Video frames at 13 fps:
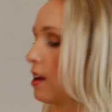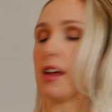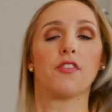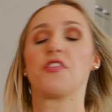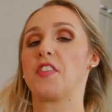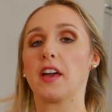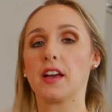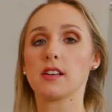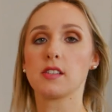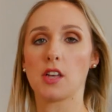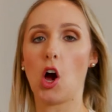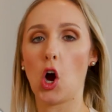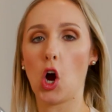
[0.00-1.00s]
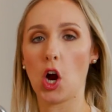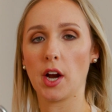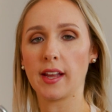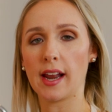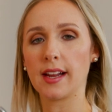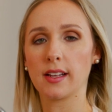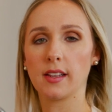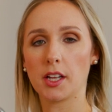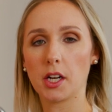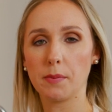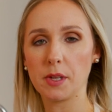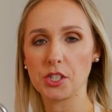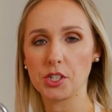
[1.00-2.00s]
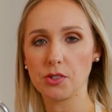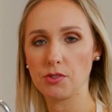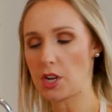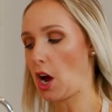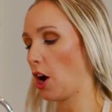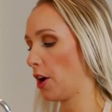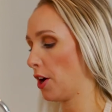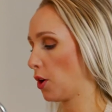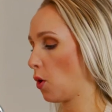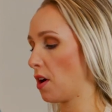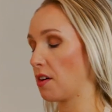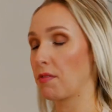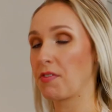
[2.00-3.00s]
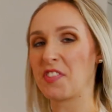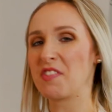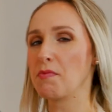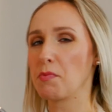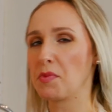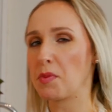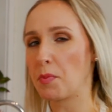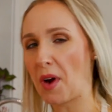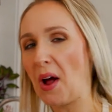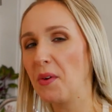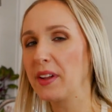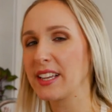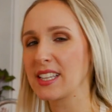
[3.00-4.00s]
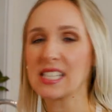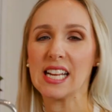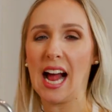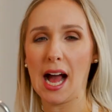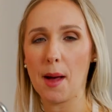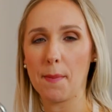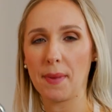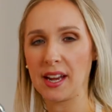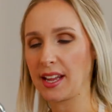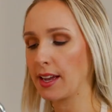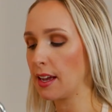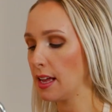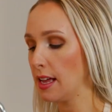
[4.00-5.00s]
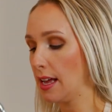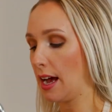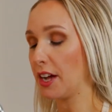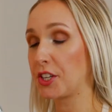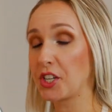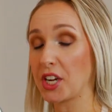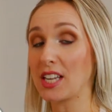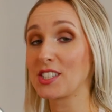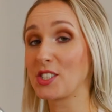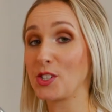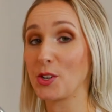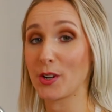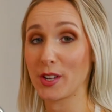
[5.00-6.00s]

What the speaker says: If things are getting a little bit too dark or the browning isn't happening, adjust your